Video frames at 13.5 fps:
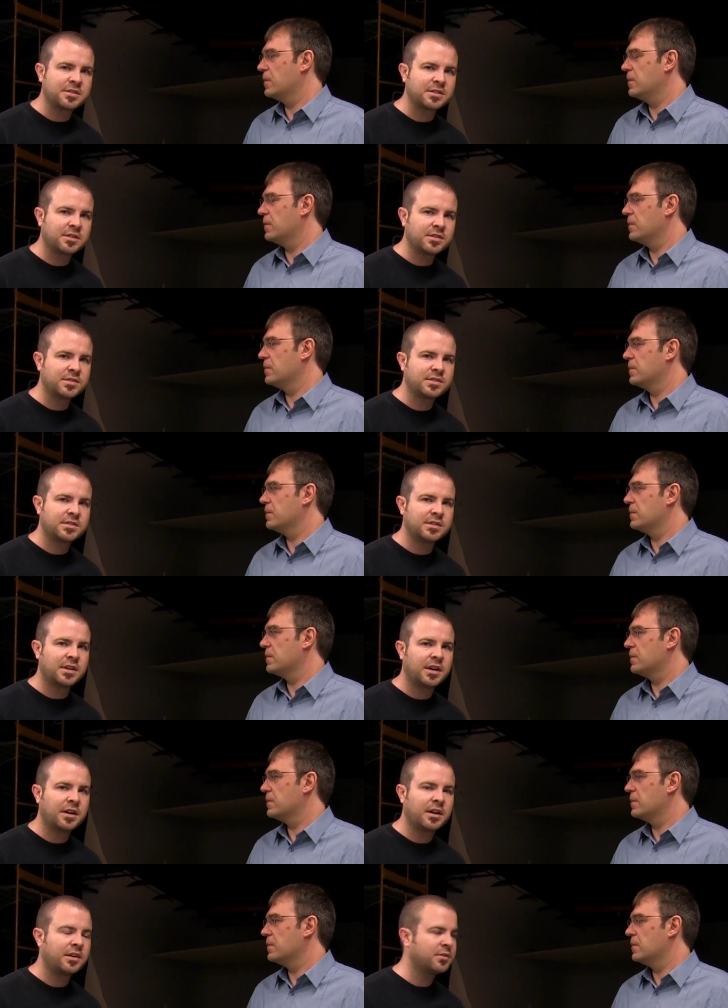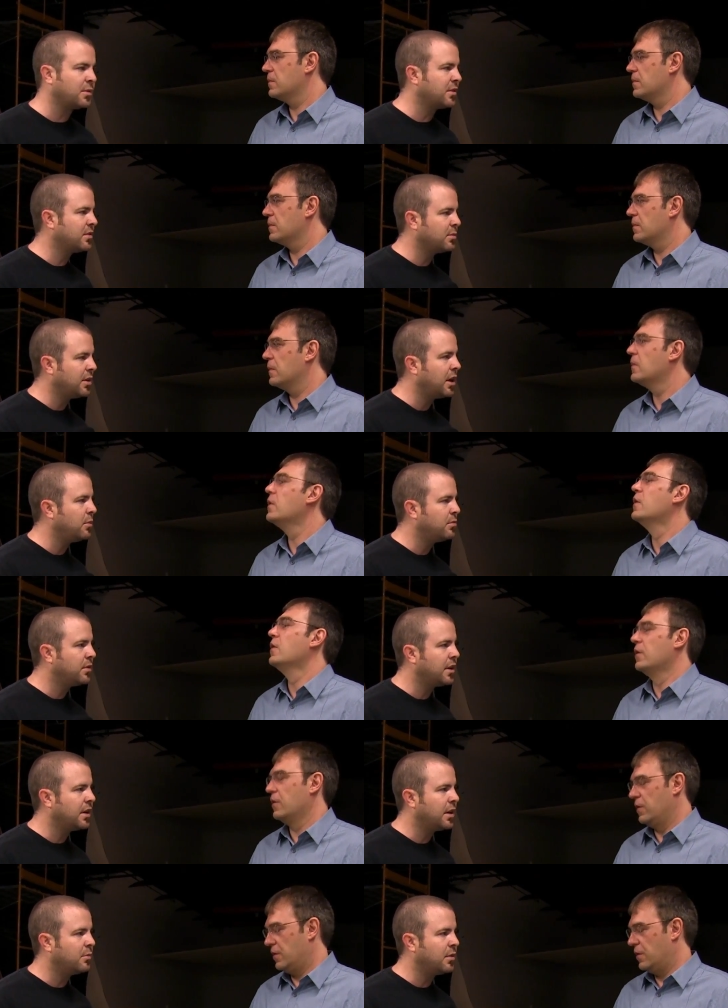Speaker 1: results uh, as well as some
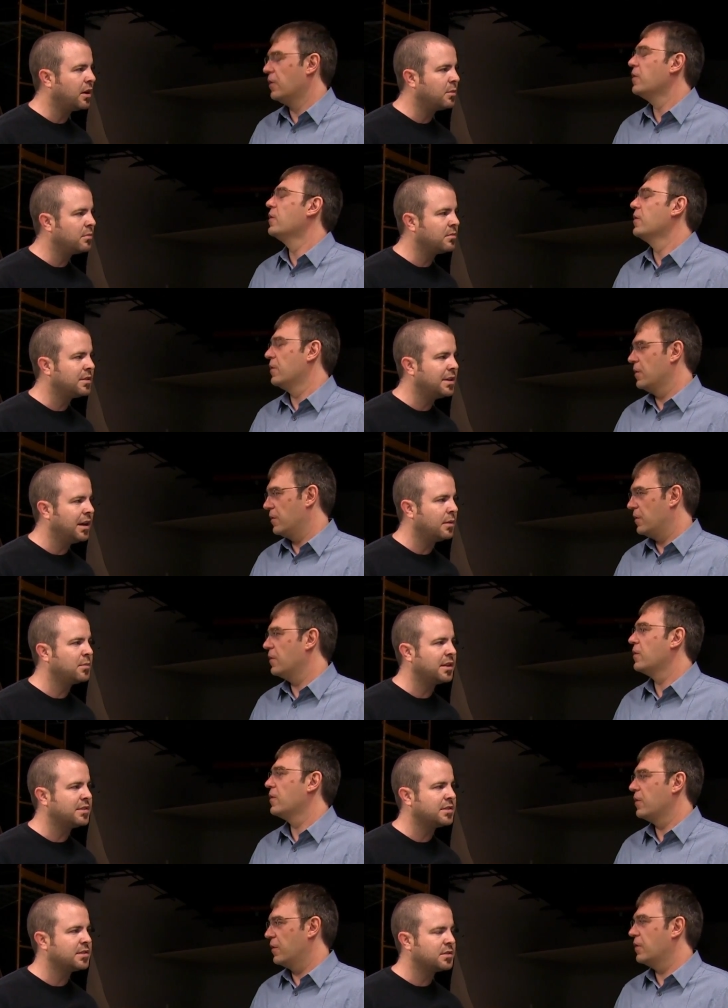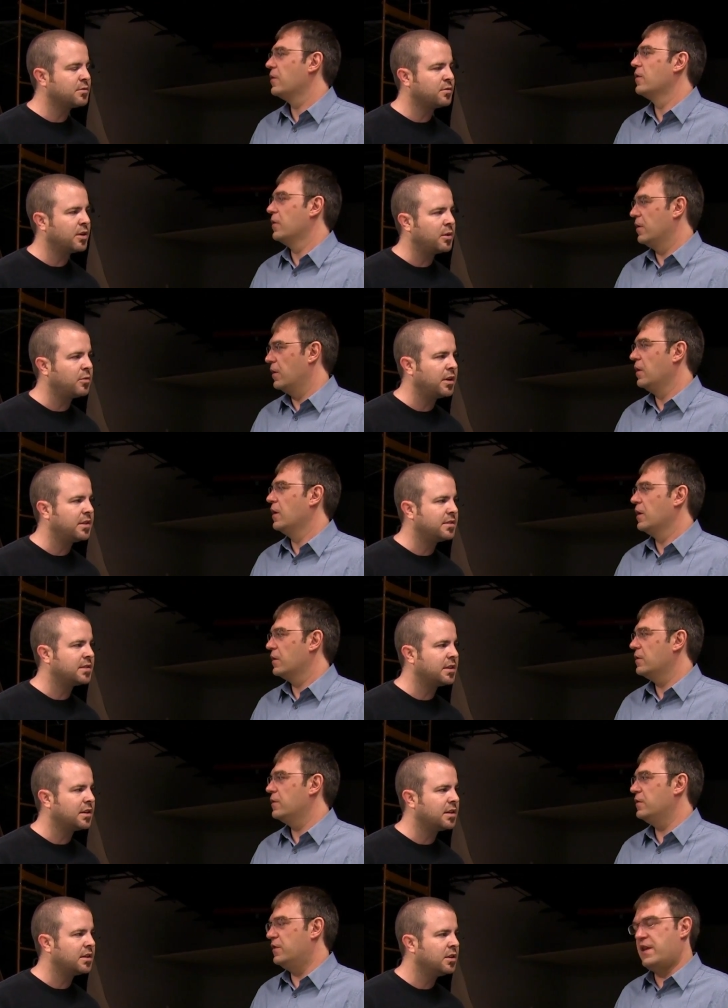gameplay. I'm, I'm, I'm guessing some frame rate
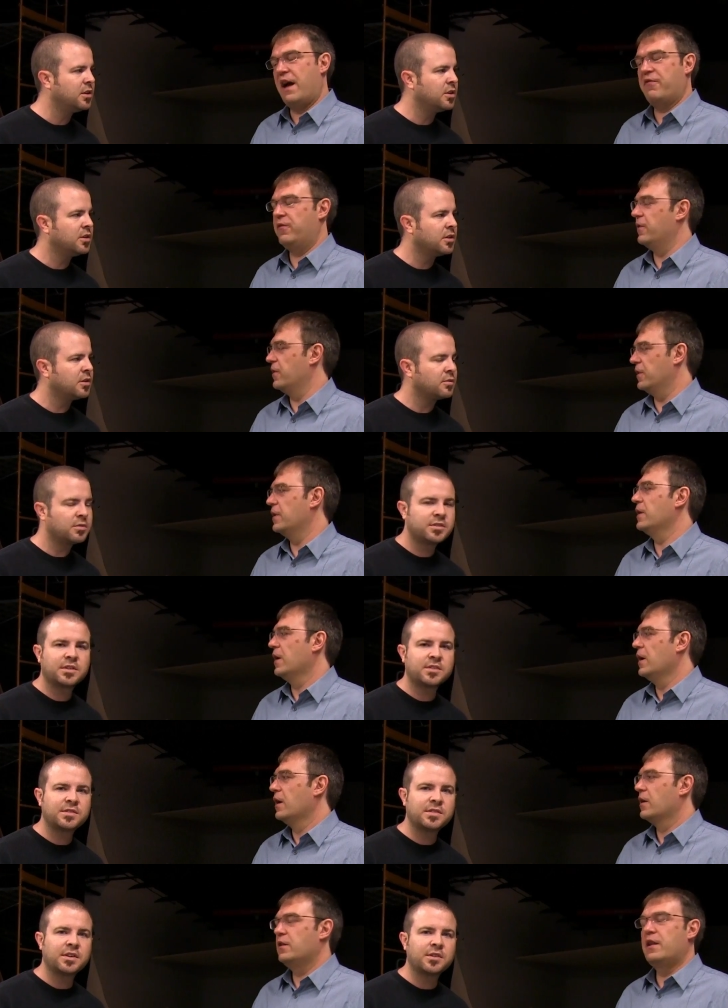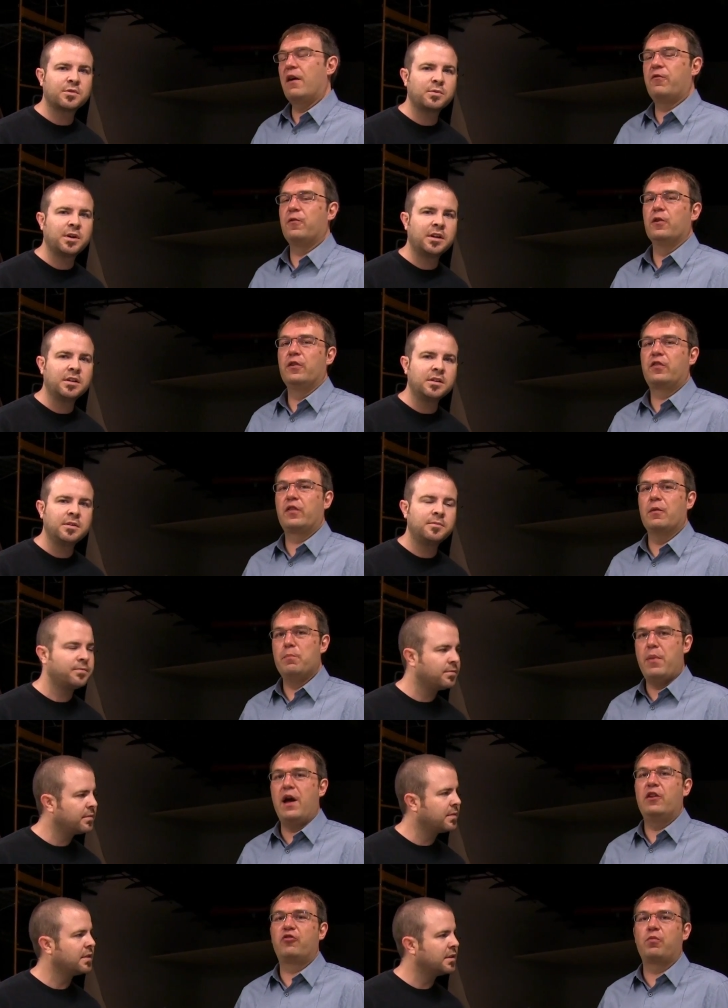uh, Definitely. results there Definitely as well.
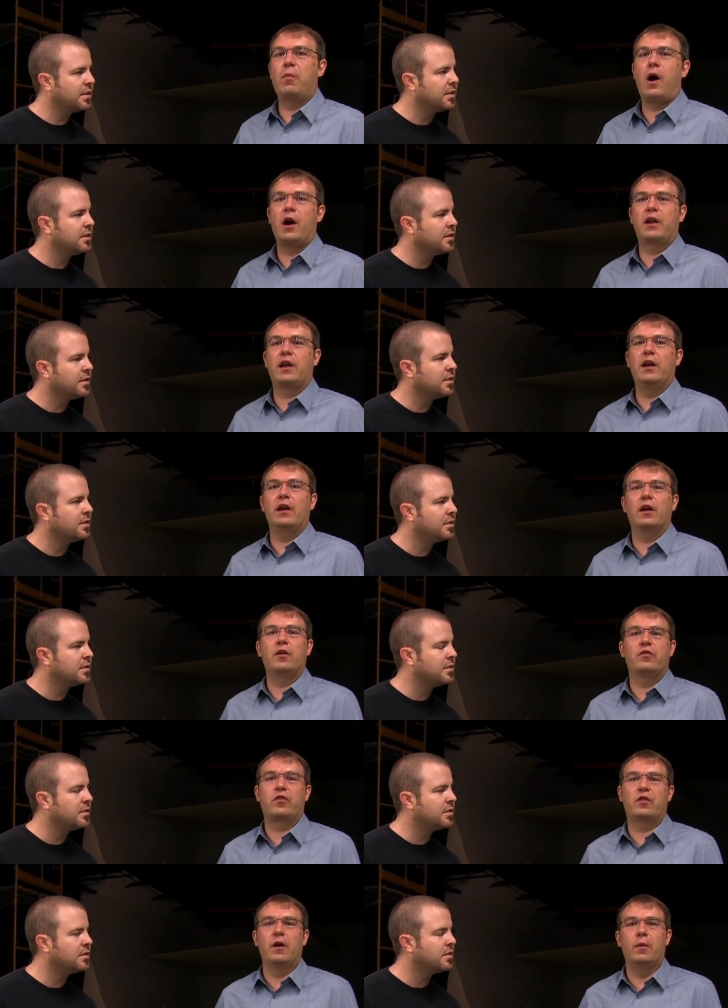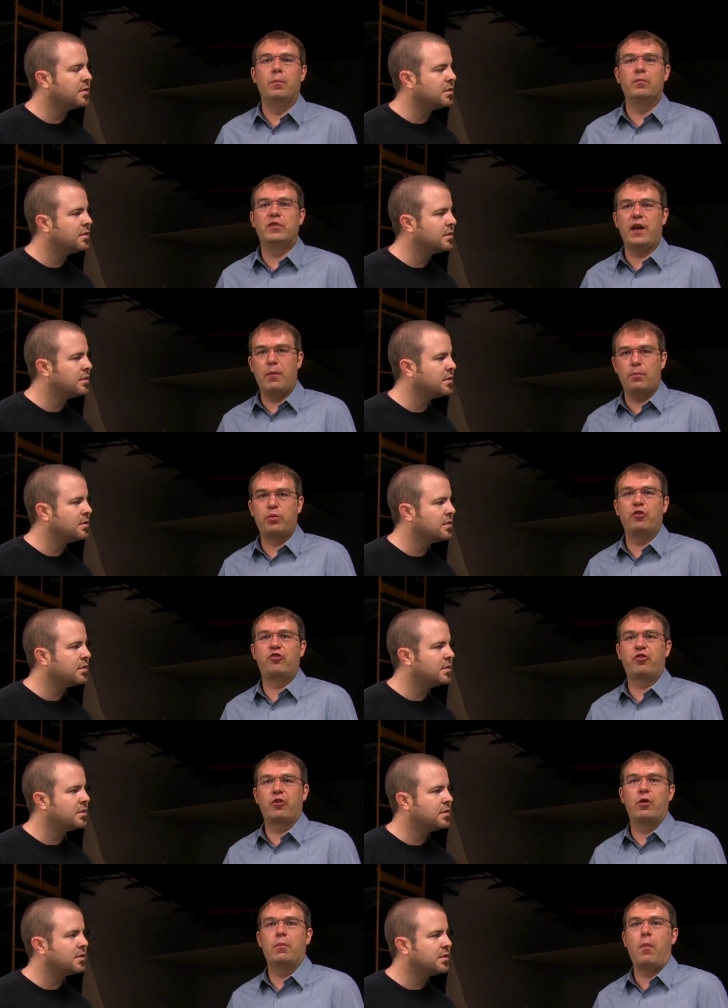
Speaker 2: Definitely some benchmarking, some
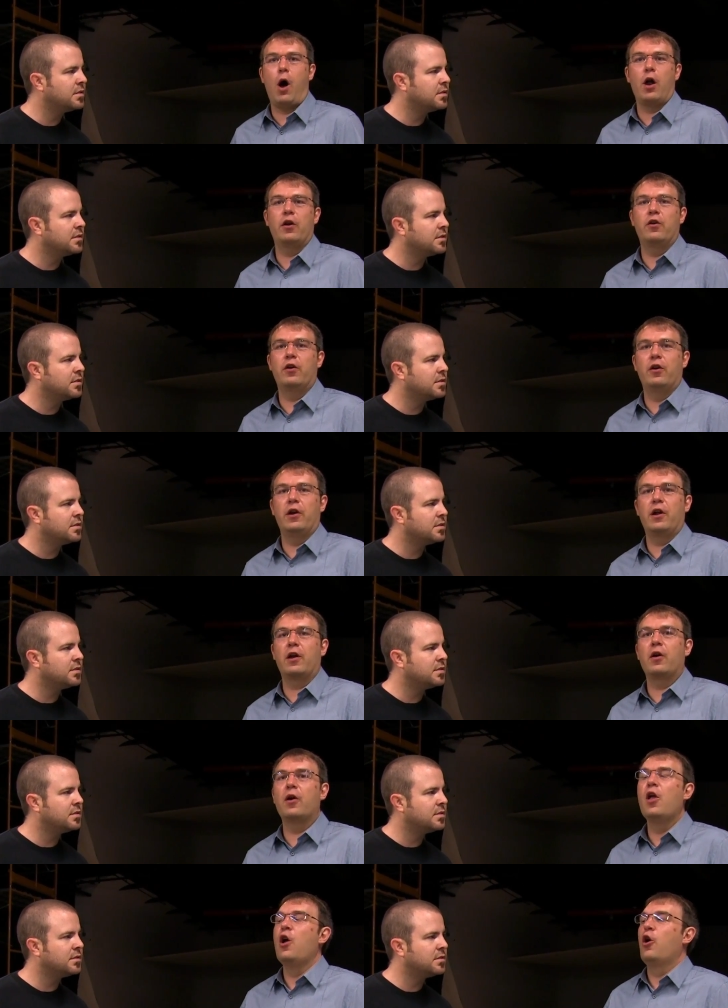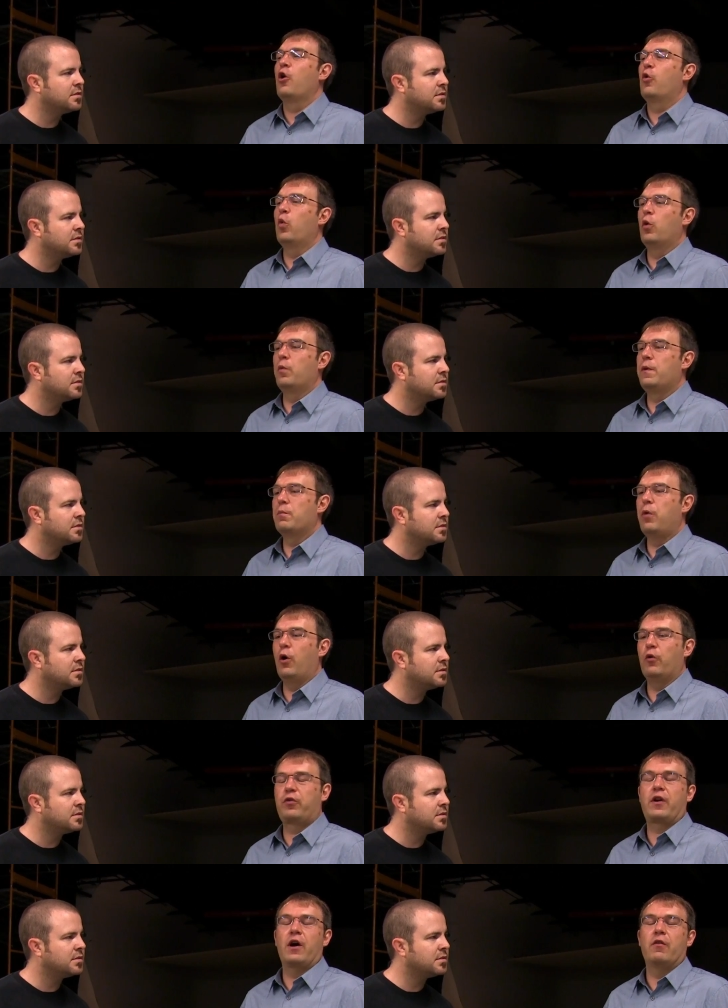temperature monitoring, will be
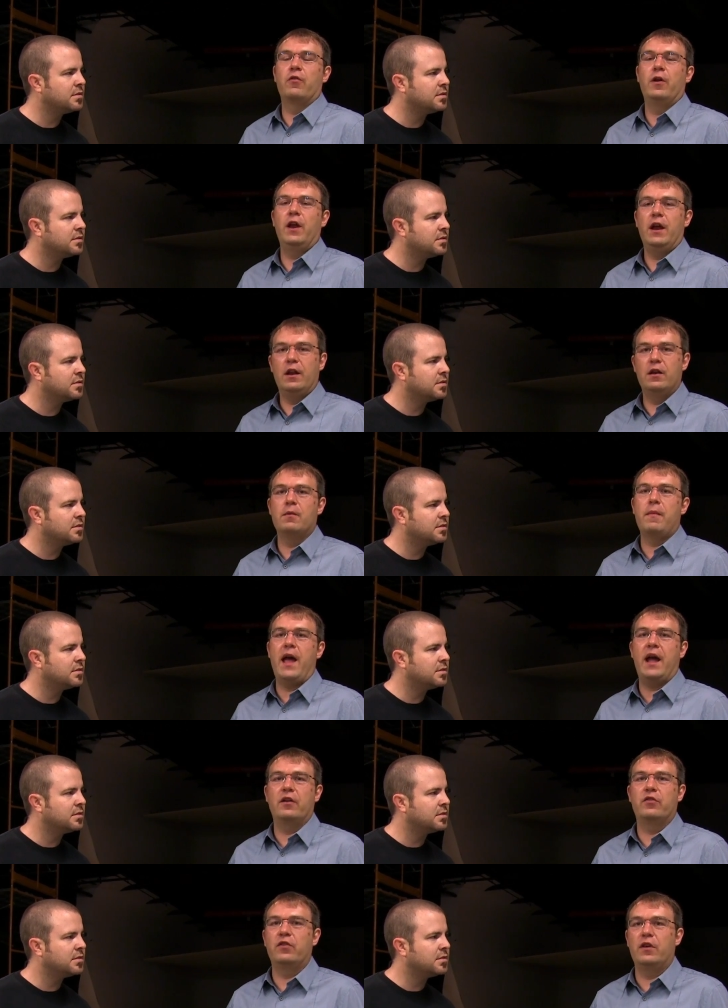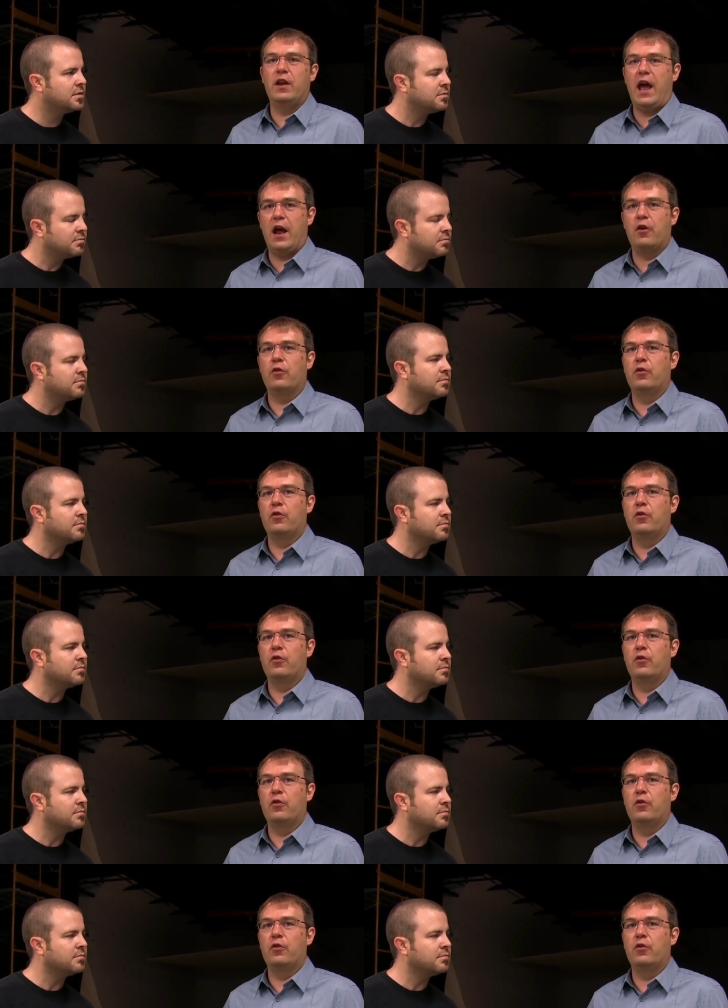both covered in the magazine and